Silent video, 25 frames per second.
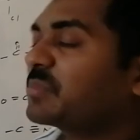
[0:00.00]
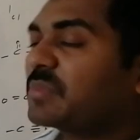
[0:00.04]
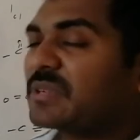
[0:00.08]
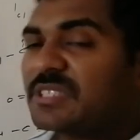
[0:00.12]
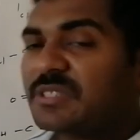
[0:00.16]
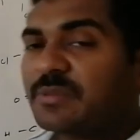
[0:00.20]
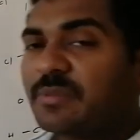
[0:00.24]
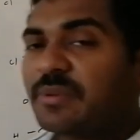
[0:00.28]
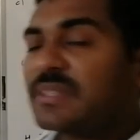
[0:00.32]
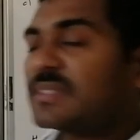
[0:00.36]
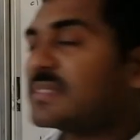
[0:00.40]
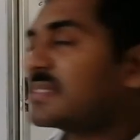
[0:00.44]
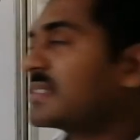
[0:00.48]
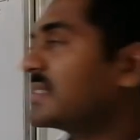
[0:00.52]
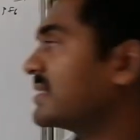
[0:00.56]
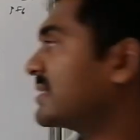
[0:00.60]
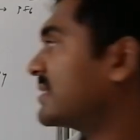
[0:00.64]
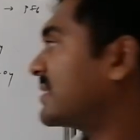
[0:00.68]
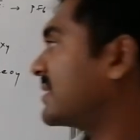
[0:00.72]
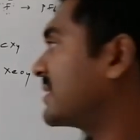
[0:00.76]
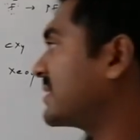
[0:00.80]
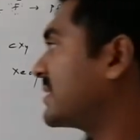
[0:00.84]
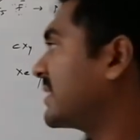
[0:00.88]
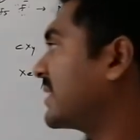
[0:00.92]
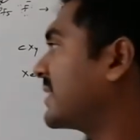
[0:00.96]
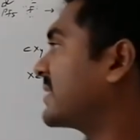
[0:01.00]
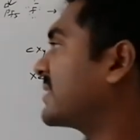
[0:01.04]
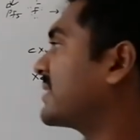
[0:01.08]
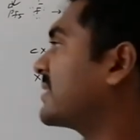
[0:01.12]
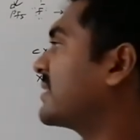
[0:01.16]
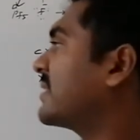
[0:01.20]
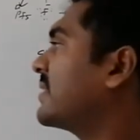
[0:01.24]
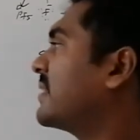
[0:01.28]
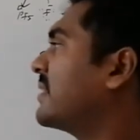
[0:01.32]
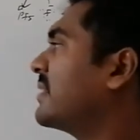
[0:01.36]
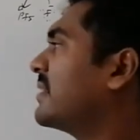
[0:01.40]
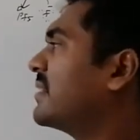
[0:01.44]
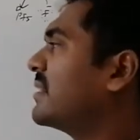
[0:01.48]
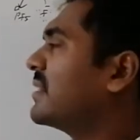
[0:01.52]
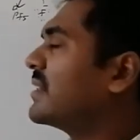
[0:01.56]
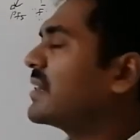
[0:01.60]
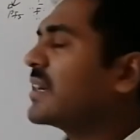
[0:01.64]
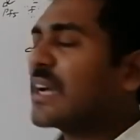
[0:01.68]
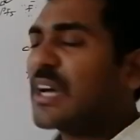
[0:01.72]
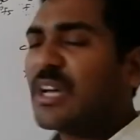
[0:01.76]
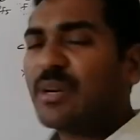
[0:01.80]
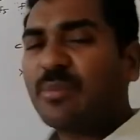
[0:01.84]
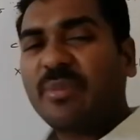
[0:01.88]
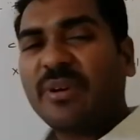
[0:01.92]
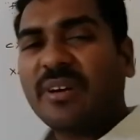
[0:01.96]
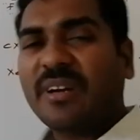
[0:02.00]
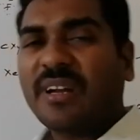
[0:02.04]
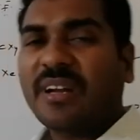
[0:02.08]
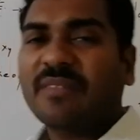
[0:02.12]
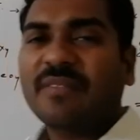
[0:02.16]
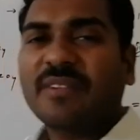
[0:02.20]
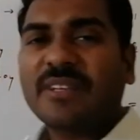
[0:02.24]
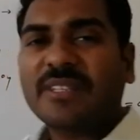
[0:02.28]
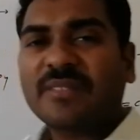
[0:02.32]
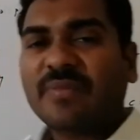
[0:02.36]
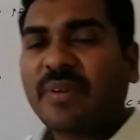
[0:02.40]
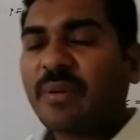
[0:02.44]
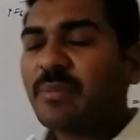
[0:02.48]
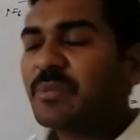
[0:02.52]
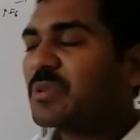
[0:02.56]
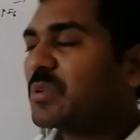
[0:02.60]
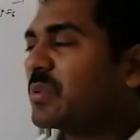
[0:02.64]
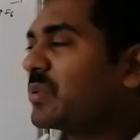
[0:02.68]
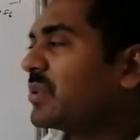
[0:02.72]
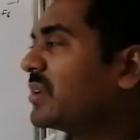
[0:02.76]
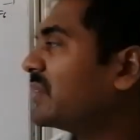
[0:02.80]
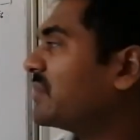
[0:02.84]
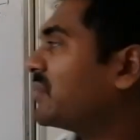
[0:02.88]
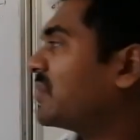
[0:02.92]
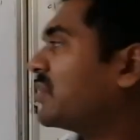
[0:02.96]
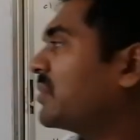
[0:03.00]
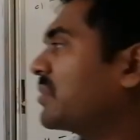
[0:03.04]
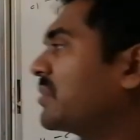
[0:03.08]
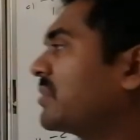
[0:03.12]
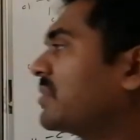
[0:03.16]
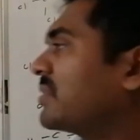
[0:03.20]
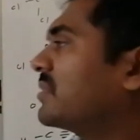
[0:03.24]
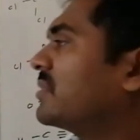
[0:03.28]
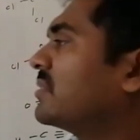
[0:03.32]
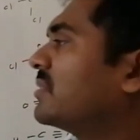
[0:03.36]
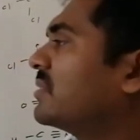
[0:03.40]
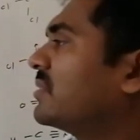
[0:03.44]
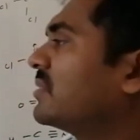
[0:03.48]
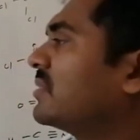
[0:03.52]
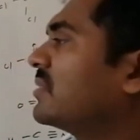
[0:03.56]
the phosphorus is 6. Carbon always forms only 4,